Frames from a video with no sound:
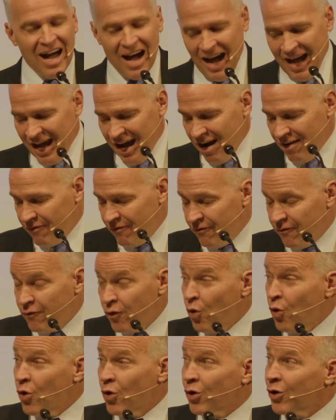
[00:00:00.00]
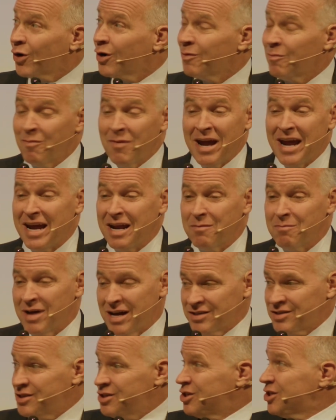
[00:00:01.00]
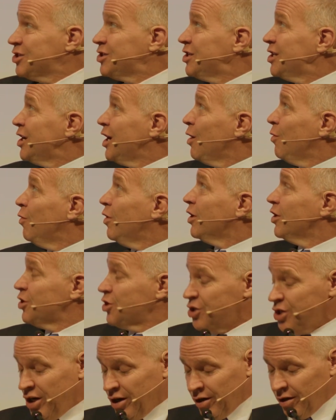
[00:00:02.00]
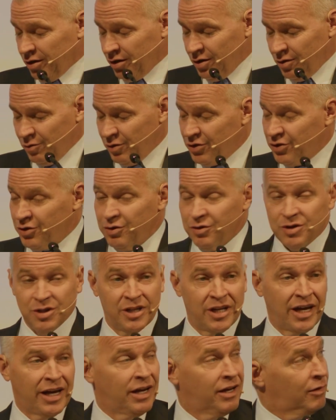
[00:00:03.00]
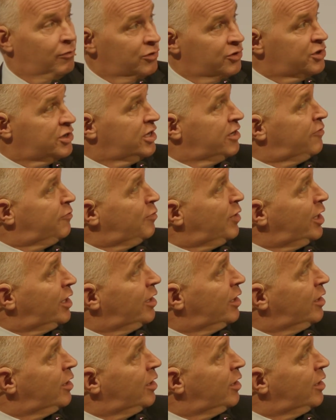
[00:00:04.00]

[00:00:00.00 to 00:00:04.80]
I have 4 main messages that I want to share with you today, and we'll see if my